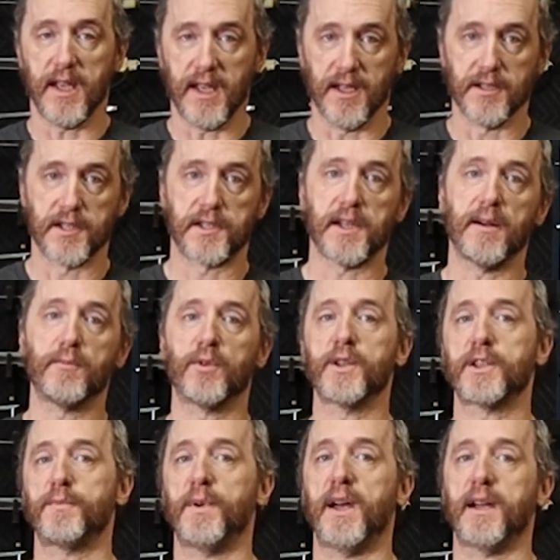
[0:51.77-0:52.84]
In some
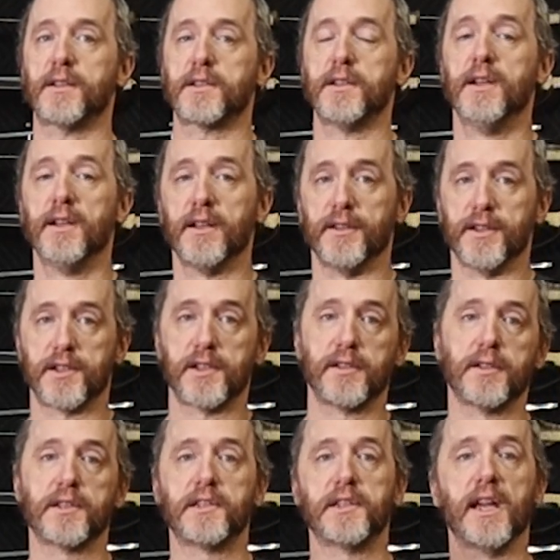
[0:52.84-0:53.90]
respects, this is
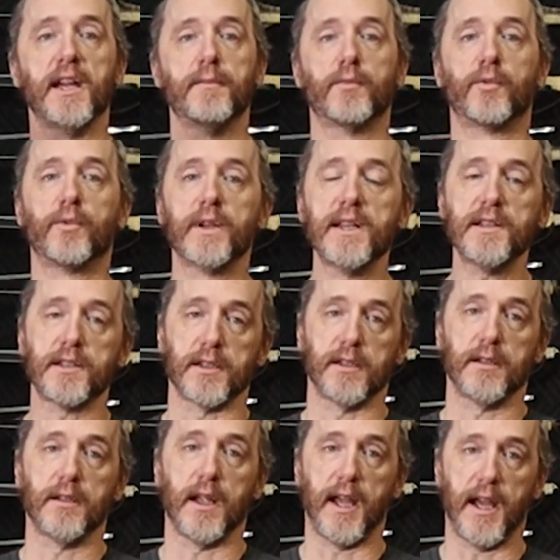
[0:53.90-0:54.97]
the same
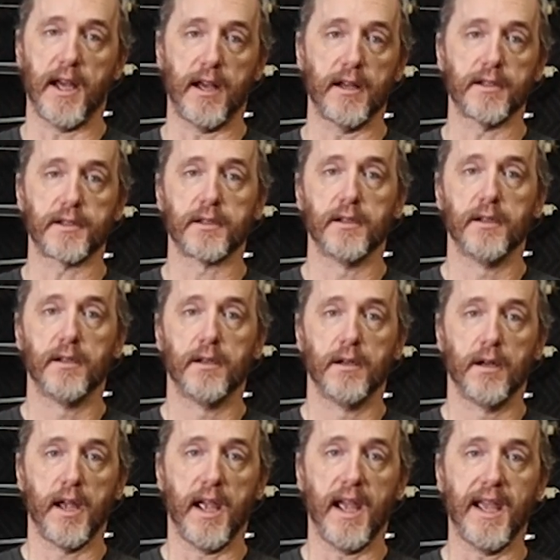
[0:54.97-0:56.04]
reason as
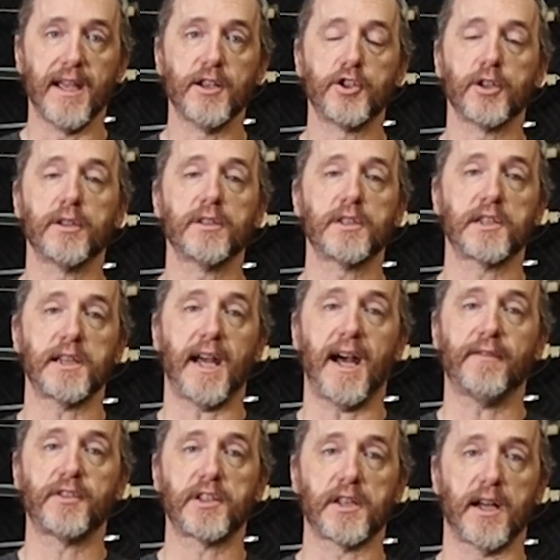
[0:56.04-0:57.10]
Asian
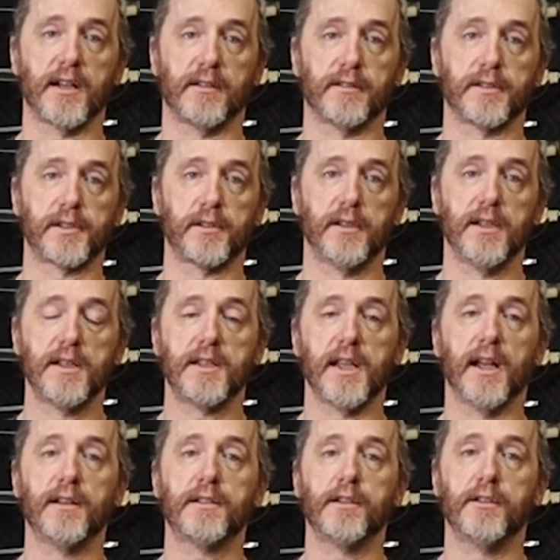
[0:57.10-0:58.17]
staff styles
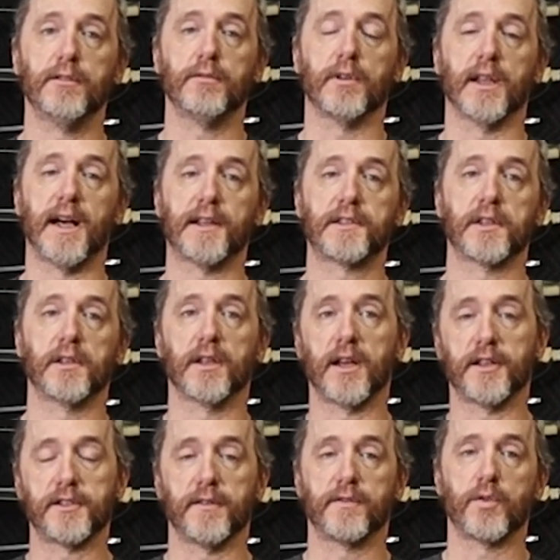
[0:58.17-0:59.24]
tend to do lots and
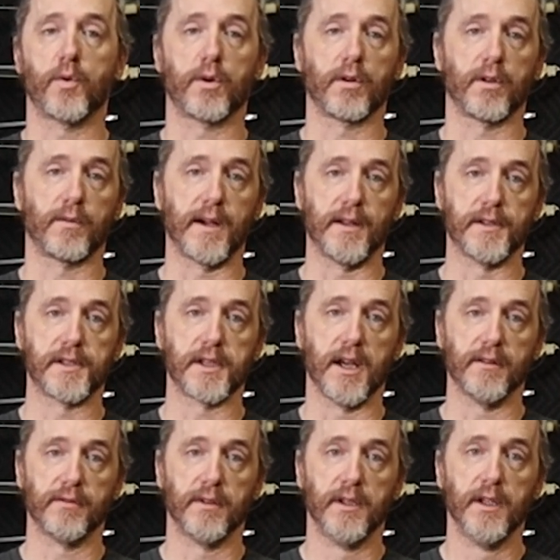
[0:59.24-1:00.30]
lots of twirl around stuff.